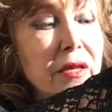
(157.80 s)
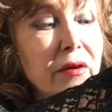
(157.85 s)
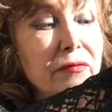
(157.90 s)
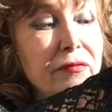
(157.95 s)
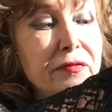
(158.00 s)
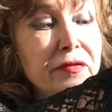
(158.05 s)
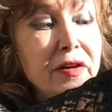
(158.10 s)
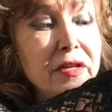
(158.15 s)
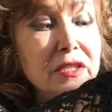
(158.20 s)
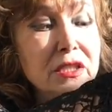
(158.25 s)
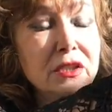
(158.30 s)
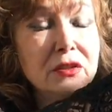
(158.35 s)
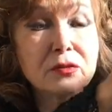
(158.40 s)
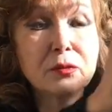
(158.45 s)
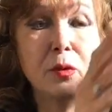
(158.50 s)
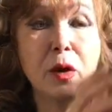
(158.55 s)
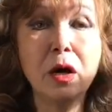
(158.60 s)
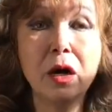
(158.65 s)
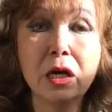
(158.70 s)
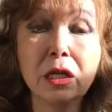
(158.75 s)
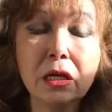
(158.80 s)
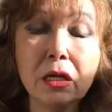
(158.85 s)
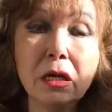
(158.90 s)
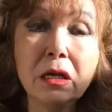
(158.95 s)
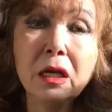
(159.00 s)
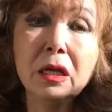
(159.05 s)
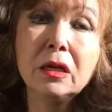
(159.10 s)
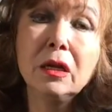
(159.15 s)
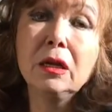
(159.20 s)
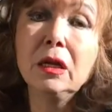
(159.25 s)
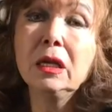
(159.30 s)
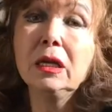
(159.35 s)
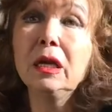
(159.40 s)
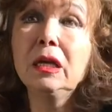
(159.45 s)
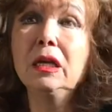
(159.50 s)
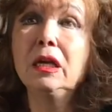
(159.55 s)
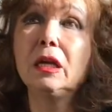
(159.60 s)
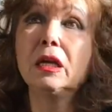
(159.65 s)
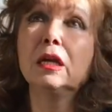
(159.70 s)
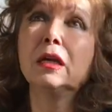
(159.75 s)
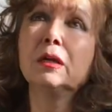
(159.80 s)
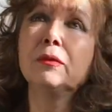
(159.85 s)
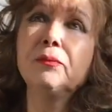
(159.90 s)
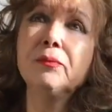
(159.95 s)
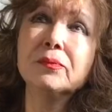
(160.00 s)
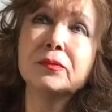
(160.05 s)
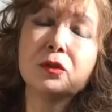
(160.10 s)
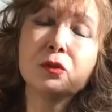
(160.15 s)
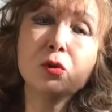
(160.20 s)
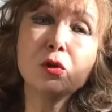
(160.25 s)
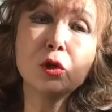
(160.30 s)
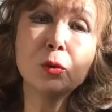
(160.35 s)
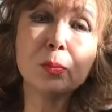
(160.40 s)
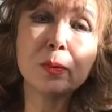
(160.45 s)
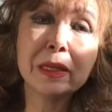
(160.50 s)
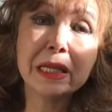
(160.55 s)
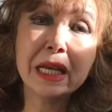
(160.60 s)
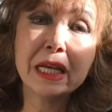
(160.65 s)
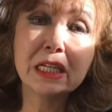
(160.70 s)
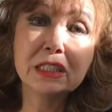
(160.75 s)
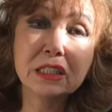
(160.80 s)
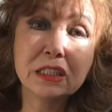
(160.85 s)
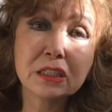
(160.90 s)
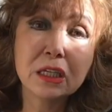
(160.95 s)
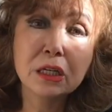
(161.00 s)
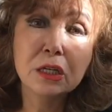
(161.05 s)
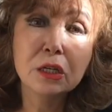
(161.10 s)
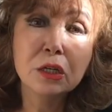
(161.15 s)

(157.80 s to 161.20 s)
first one took place